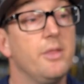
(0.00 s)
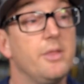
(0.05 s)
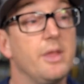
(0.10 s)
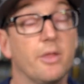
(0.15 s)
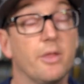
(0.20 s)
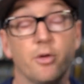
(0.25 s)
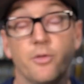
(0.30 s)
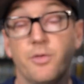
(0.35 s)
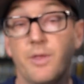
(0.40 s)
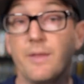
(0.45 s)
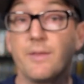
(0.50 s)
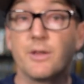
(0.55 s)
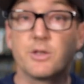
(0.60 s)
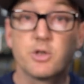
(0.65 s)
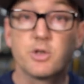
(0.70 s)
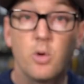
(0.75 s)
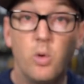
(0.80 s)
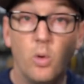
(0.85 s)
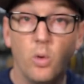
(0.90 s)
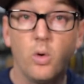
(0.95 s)
The other thing
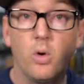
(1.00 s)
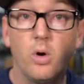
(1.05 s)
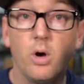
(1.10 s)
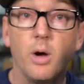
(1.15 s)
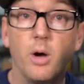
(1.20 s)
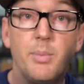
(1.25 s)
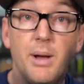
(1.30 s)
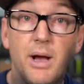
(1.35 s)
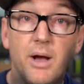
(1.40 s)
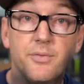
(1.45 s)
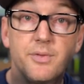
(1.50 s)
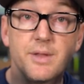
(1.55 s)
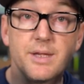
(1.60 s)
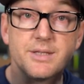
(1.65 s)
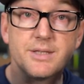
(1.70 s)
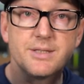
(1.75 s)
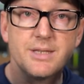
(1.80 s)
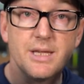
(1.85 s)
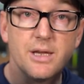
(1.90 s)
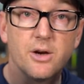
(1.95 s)
that's cool about
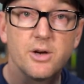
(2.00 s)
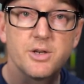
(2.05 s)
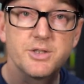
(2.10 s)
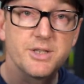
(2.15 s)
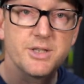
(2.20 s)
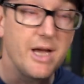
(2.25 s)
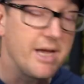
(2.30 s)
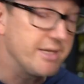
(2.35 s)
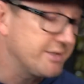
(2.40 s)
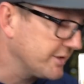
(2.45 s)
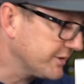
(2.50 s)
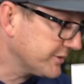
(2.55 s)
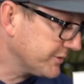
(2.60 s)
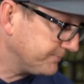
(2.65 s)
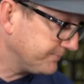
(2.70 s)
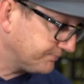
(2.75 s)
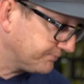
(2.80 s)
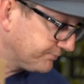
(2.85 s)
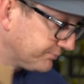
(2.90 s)
these seaguar sizes,